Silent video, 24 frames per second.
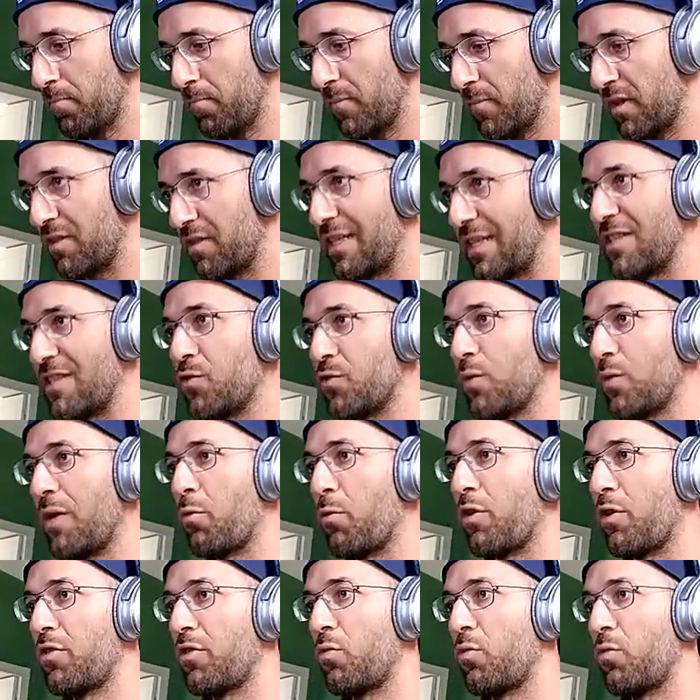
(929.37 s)
that's why
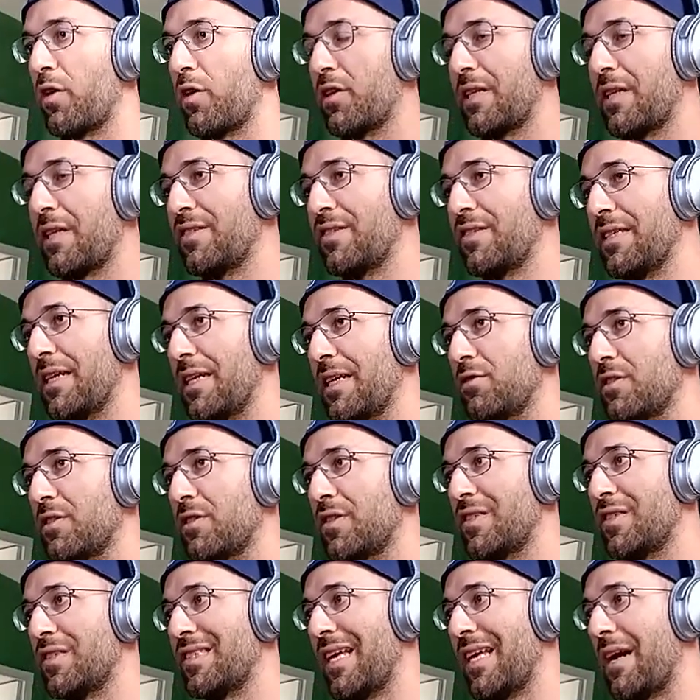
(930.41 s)
we're testing out this
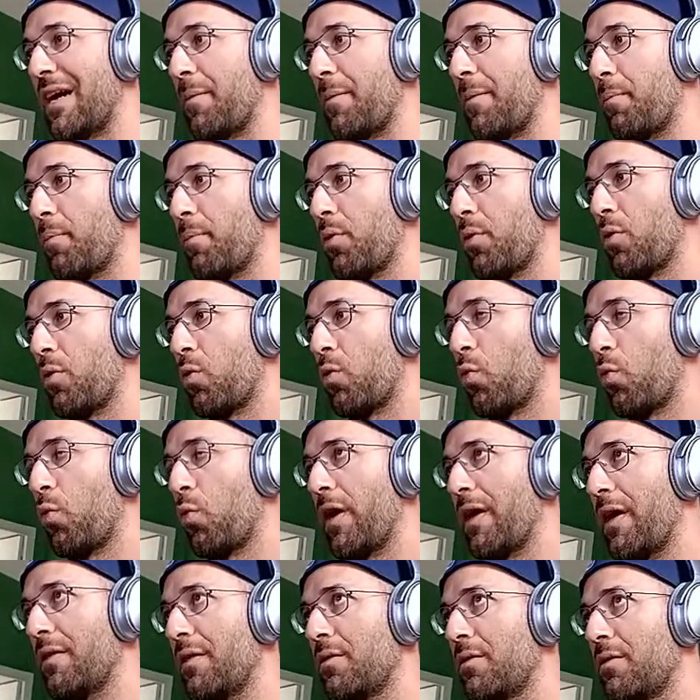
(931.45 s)
setup
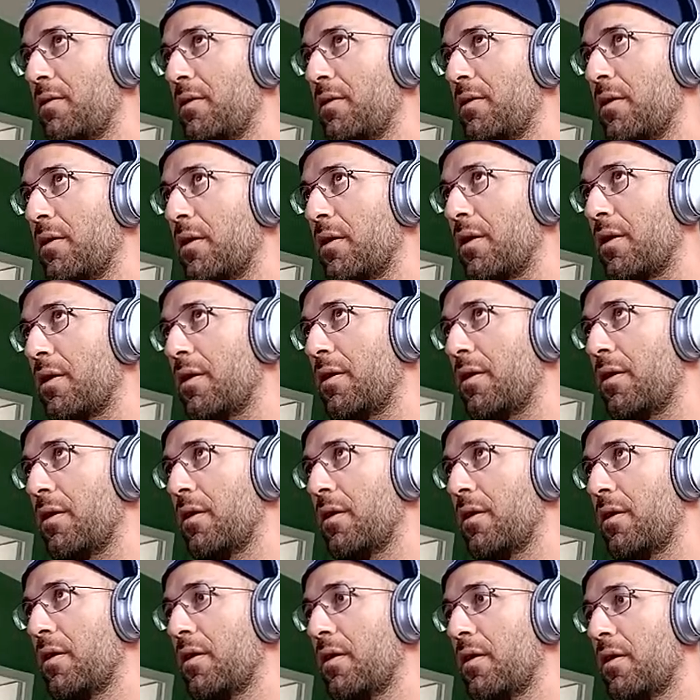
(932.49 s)
with
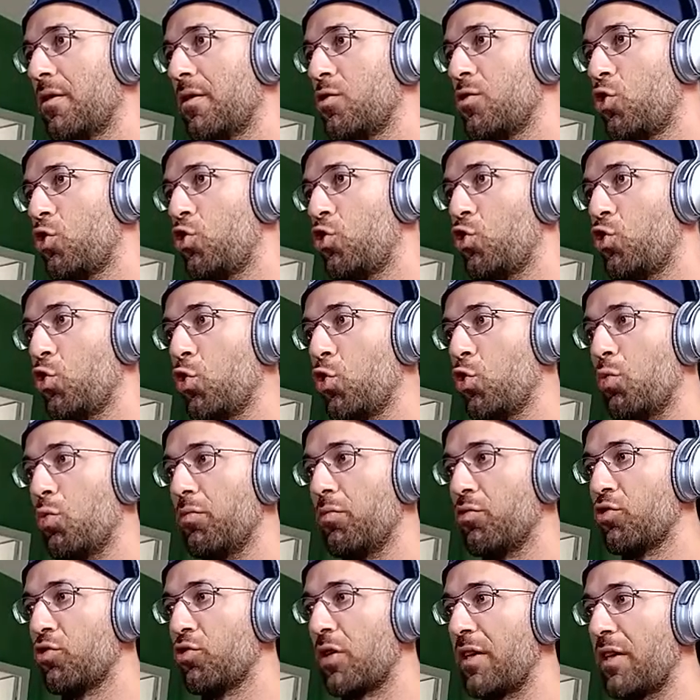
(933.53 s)
Zoom
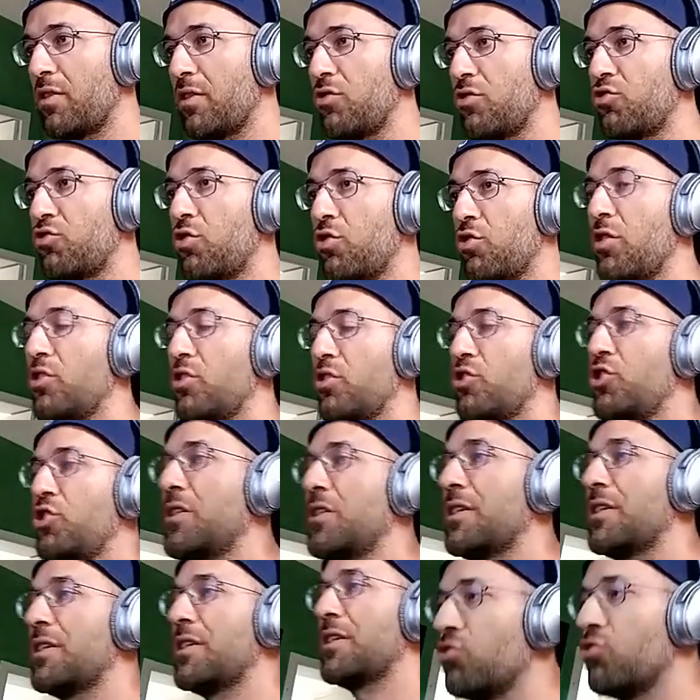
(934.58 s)
so that she
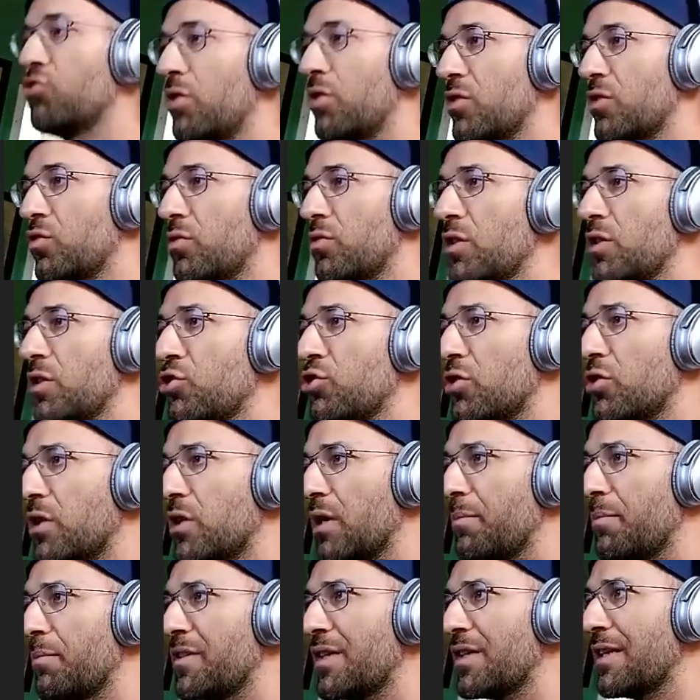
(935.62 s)
can join. So actually, let
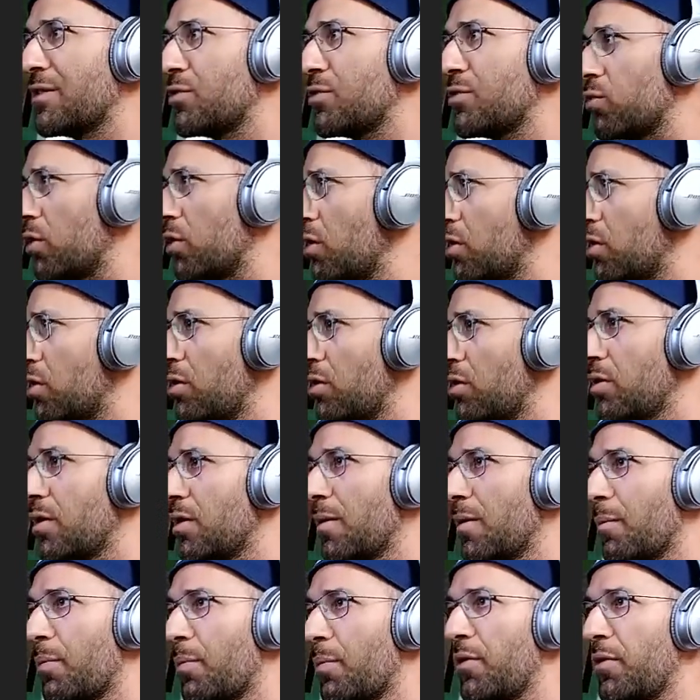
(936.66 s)
me send it to her.
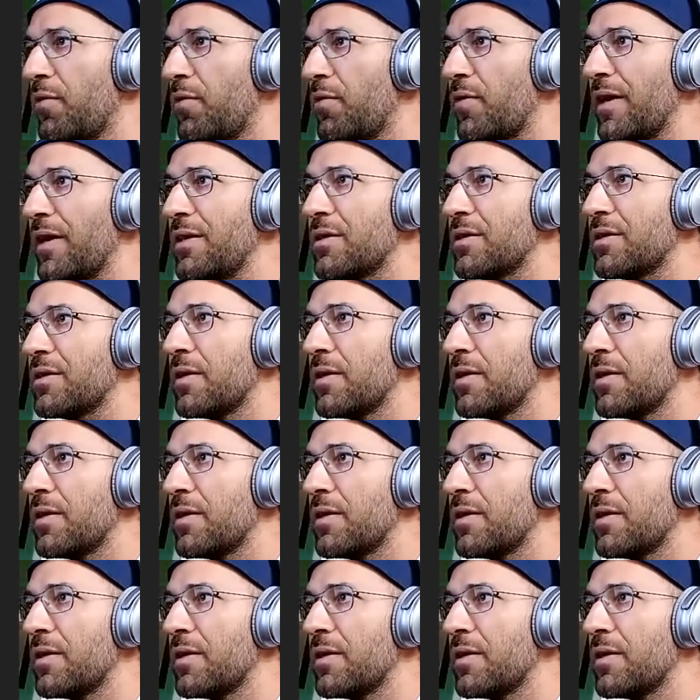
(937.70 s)
Perfect.